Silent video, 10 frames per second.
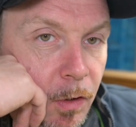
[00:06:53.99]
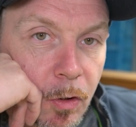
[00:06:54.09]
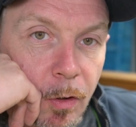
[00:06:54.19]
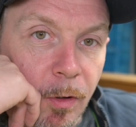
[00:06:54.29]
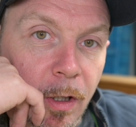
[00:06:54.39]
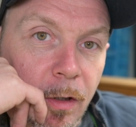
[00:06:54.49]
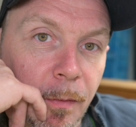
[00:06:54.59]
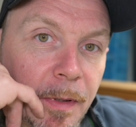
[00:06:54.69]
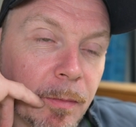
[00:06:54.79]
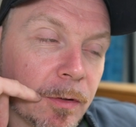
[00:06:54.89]
So I'm not going
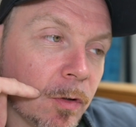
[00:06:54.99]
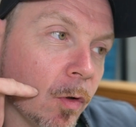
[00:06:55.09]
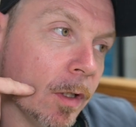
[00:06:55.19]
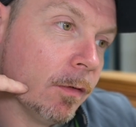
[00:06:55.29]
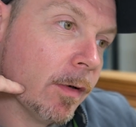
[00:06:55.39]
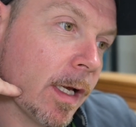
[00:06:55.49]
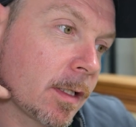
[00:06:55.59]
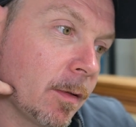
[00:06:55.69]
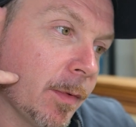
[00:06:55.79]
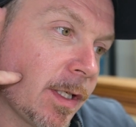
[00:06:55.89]
to be able to oil the
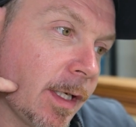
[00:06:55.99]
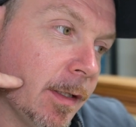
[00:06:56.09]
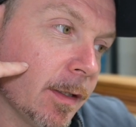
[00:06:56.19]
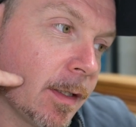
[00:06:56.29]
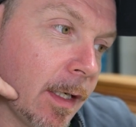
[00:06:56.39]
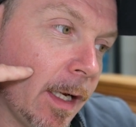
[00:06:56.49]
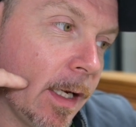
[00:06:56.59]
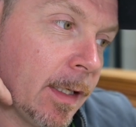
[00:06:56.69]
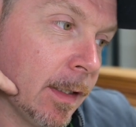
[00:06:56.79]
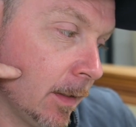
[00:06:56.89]
rest of my cedar today.